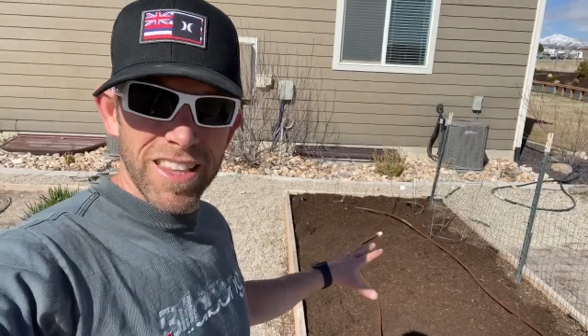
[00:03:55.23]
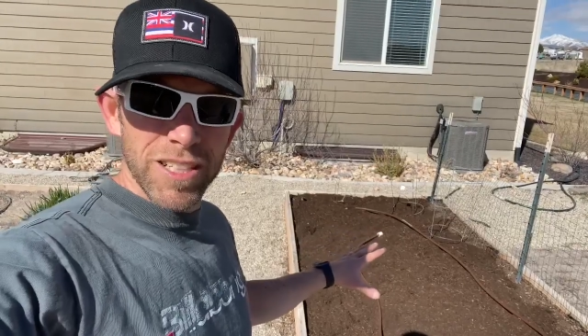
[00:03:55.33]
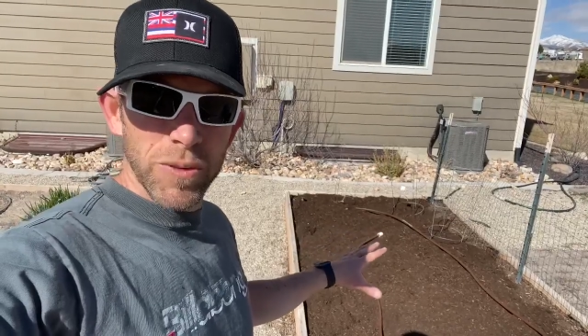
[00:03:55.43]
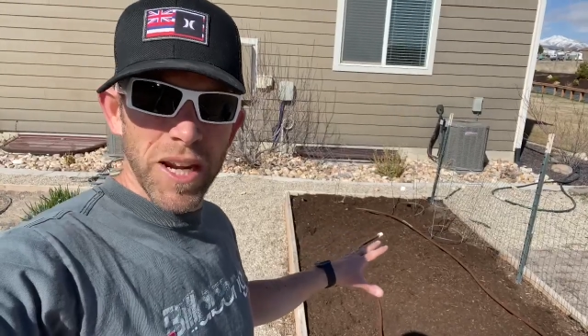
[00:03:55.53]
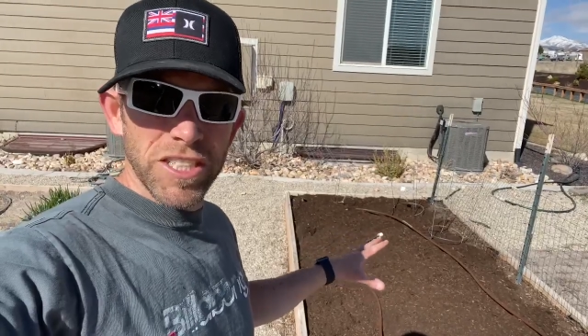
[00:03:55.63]
This
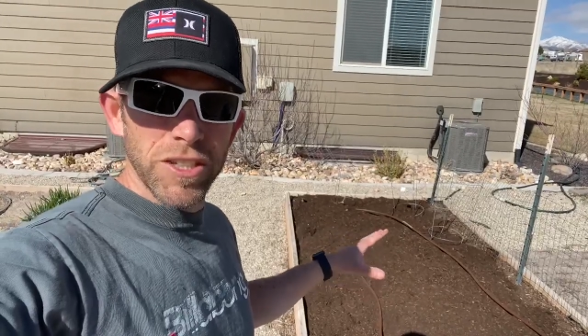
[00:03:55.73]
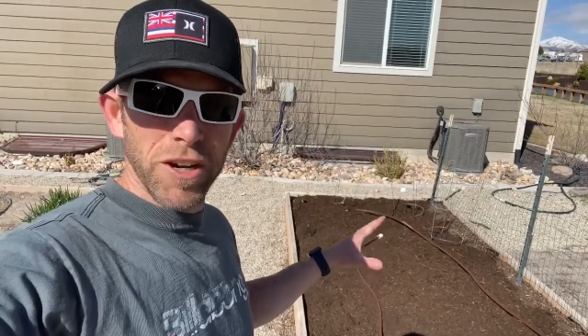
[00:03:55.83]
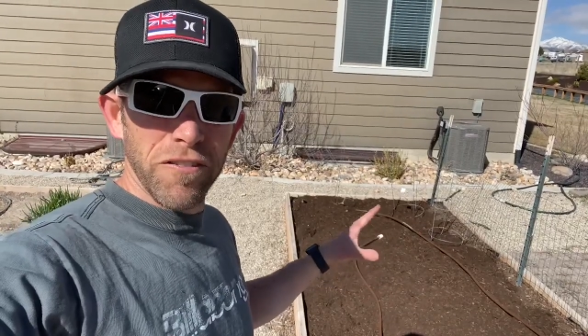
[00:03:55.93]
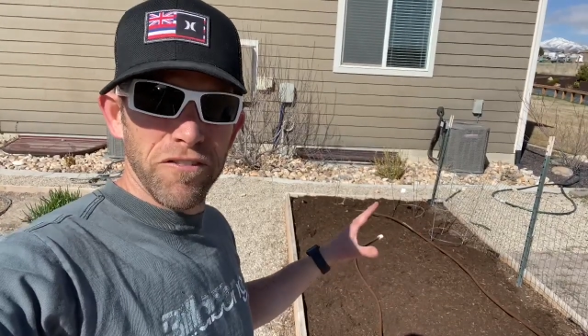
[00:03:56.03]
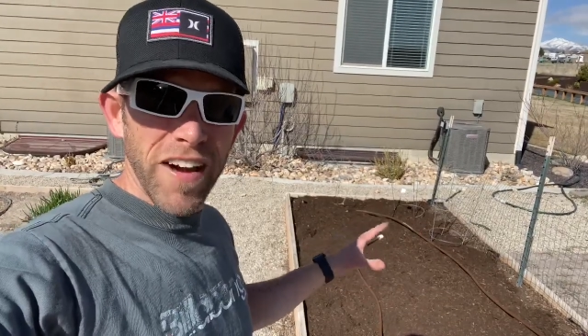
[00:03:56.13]
one actually took
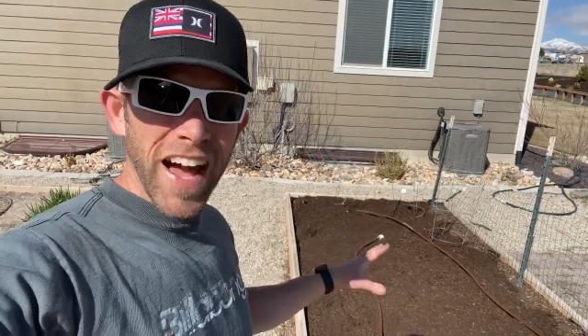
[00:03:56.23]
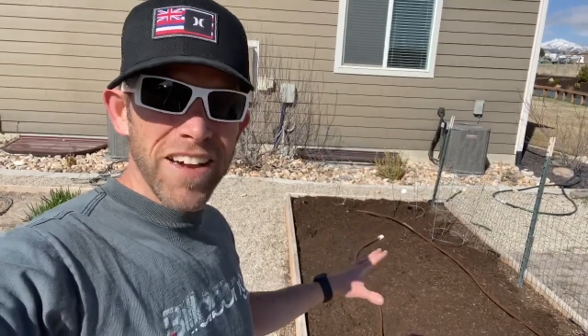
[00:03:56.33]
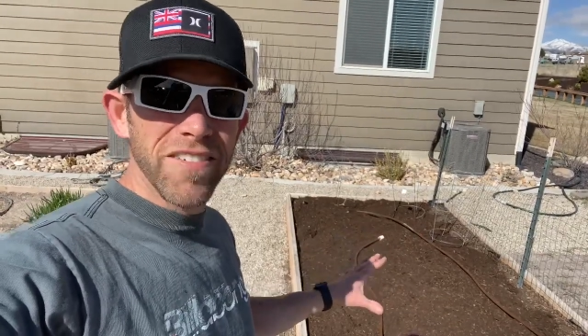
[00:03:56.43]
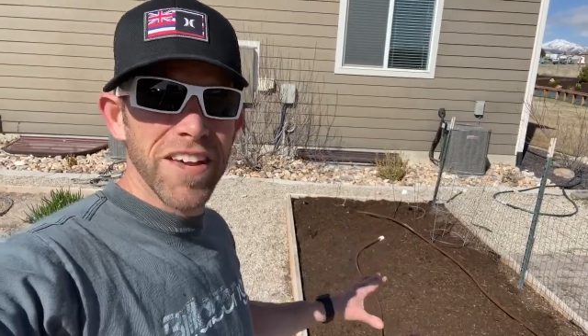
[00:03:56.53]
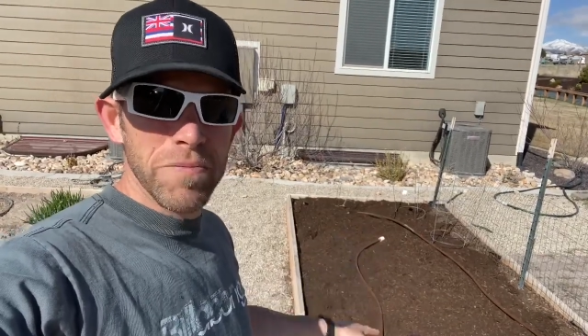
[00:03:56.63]

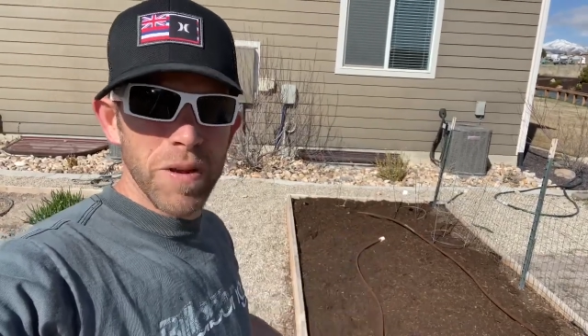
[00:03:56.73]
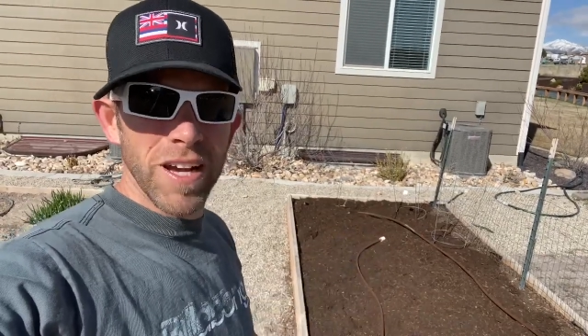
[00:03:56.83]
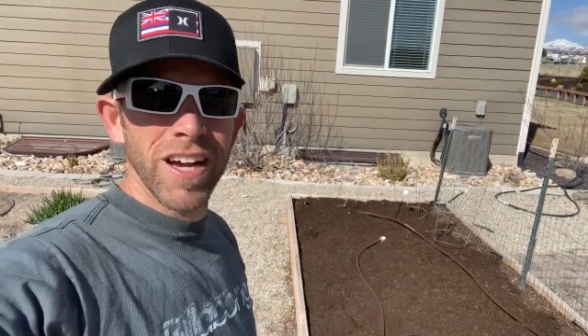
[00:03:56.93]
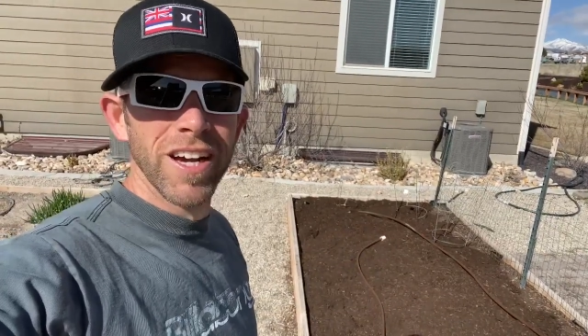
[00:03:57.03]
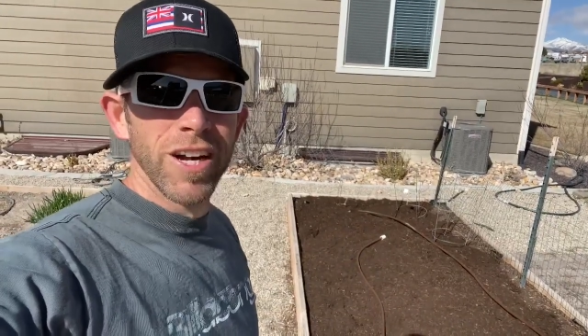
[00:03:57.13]
5 heaping
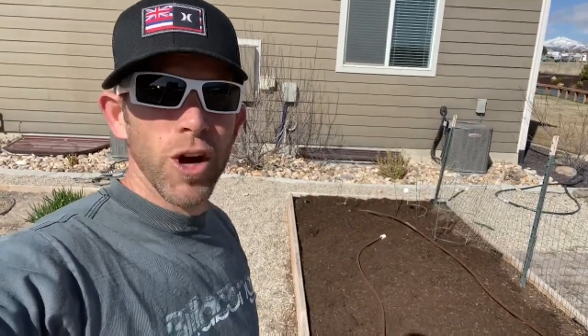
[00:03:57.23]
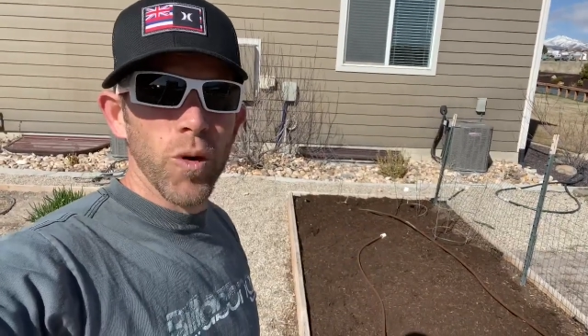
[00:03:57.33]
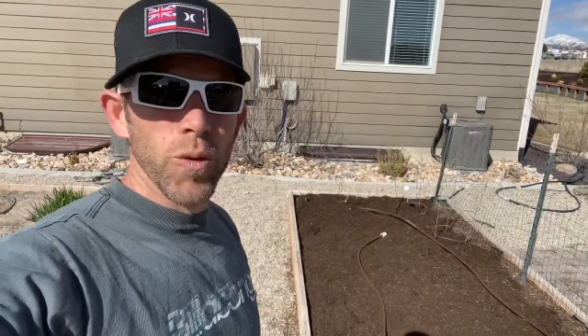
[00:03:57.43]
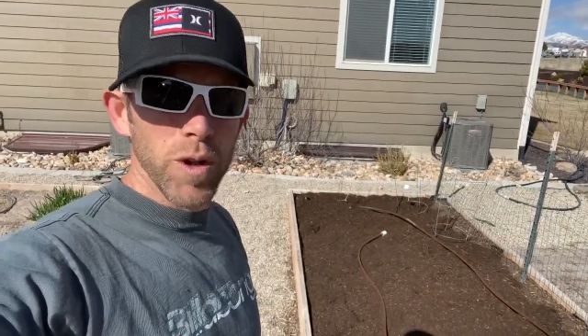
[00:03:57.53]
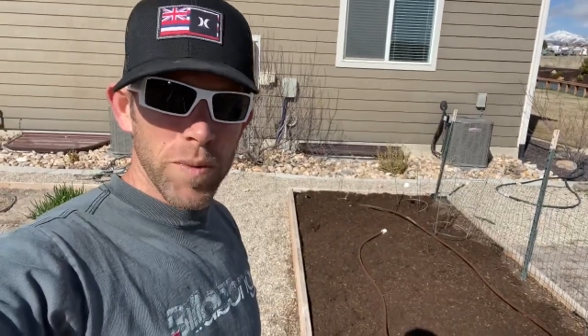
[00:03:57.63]

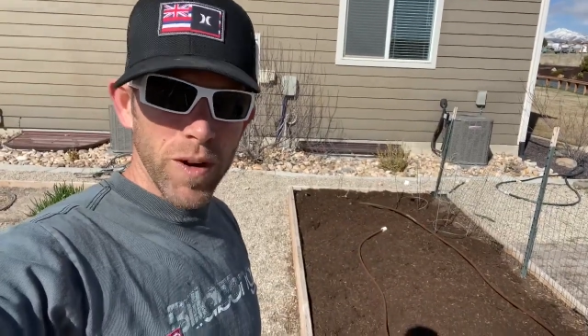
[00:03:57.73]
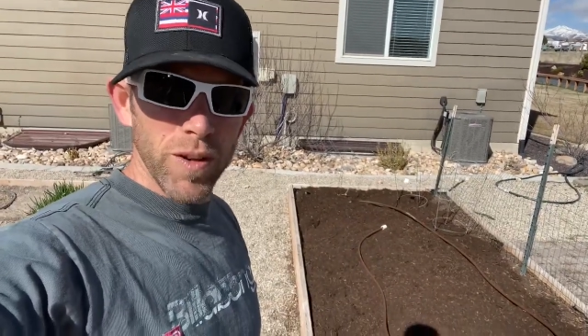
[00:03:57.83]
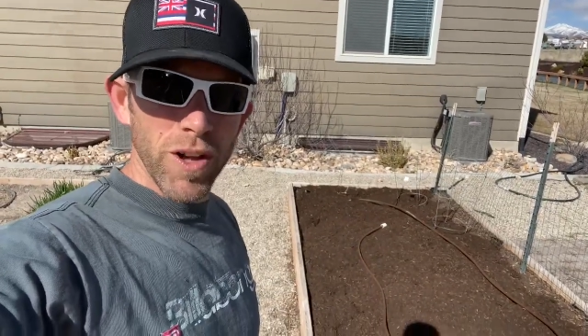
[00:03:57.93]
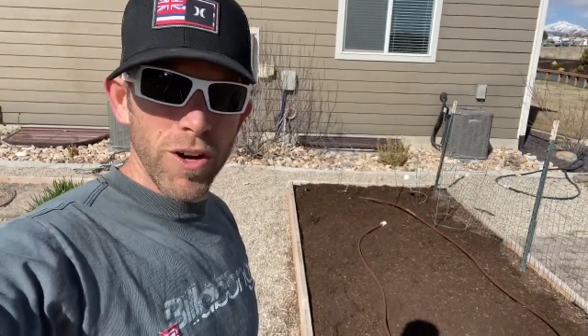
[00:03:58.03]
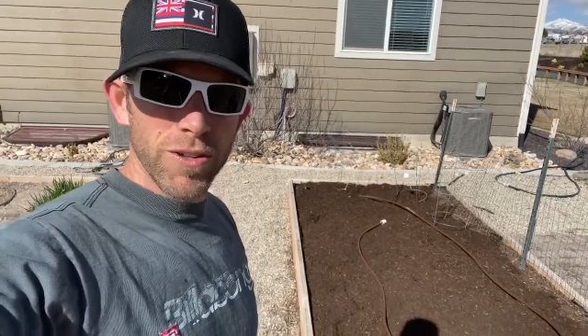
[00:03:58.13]
wheelbarrow
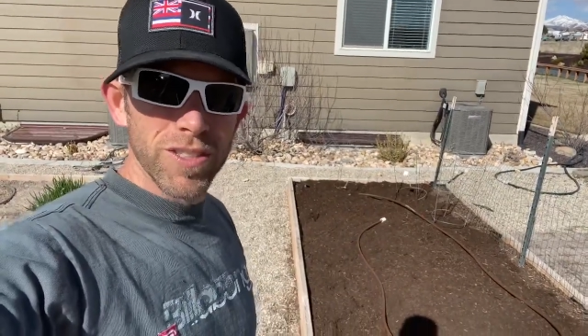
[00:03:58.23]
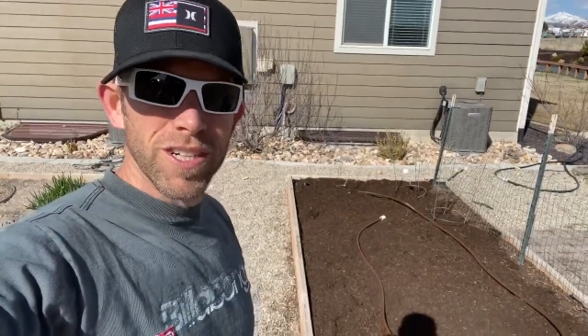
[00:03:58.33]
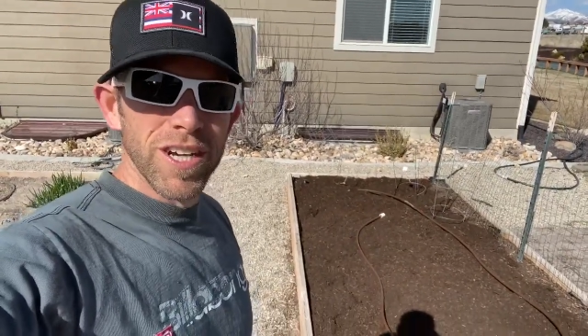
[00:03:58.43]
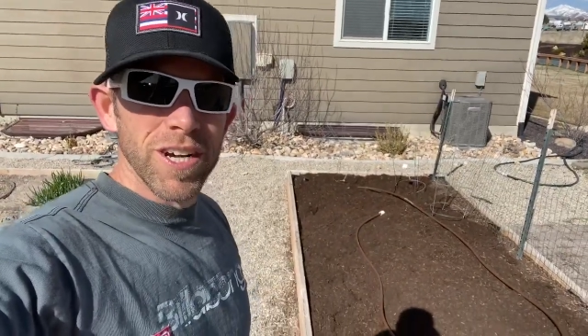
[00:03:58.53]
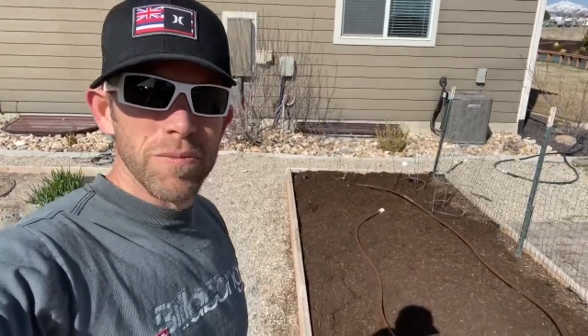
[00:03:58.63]
loads,
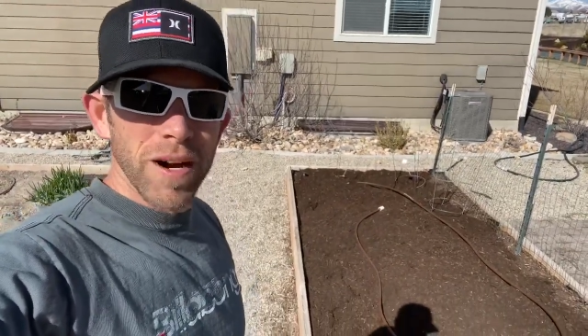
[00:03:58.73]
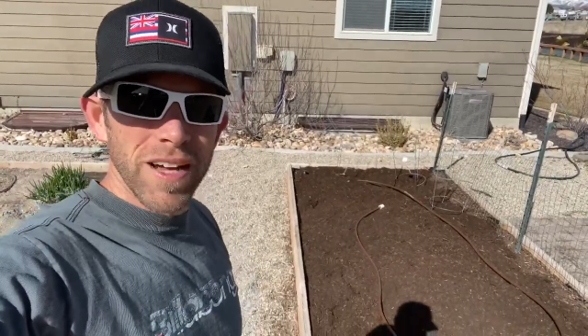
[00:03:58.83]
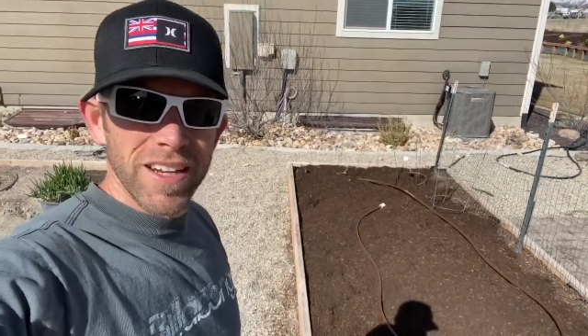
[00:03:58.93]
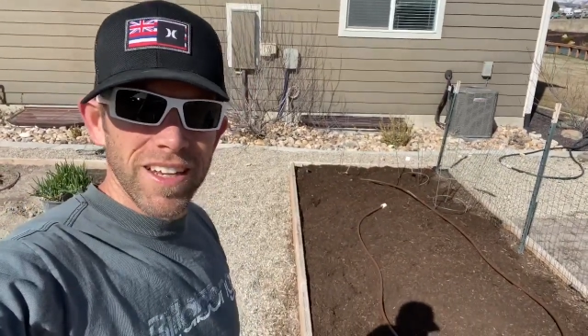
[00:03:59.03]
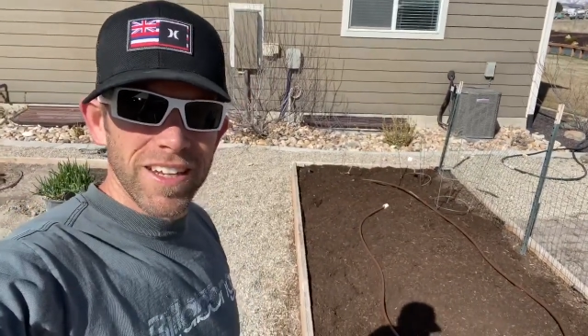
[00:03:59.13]

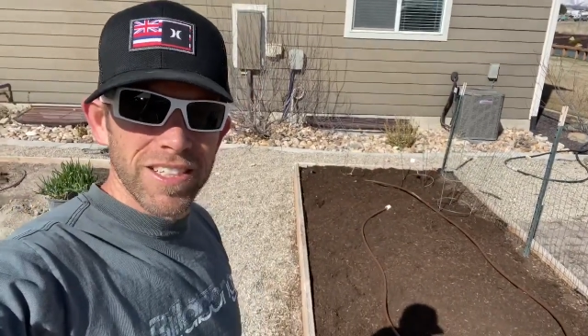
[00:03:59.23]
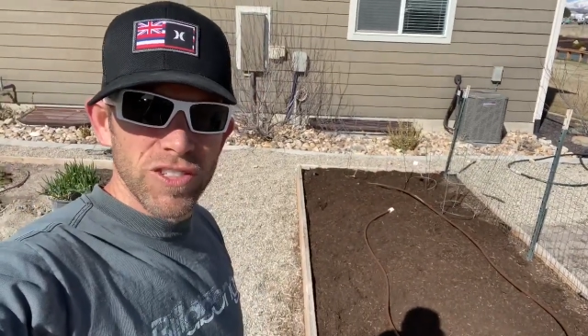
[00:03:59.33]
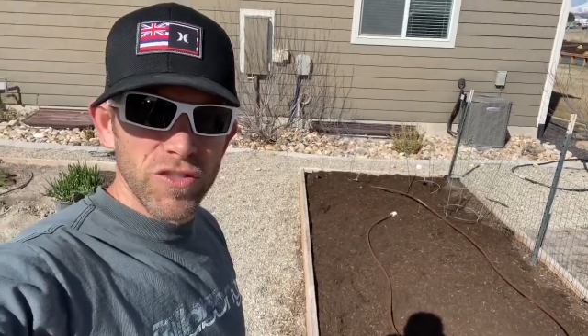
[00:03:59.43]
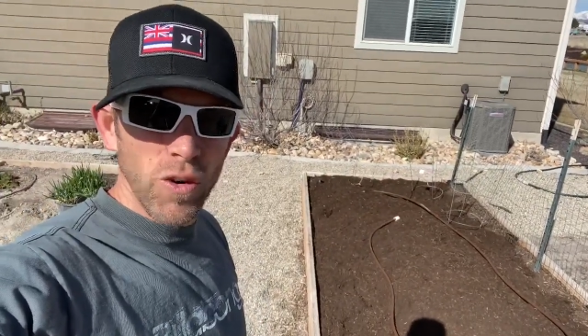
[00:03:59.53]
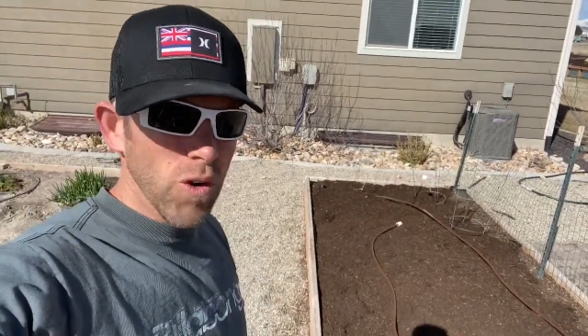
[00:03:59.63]
but it is
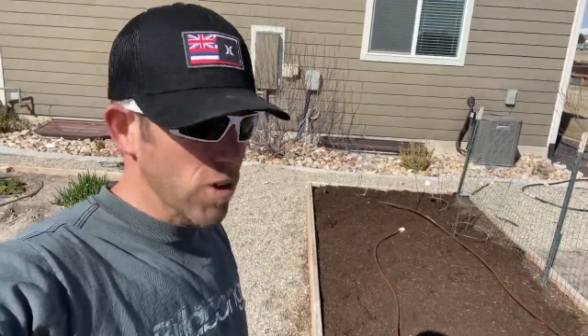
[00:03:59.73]
full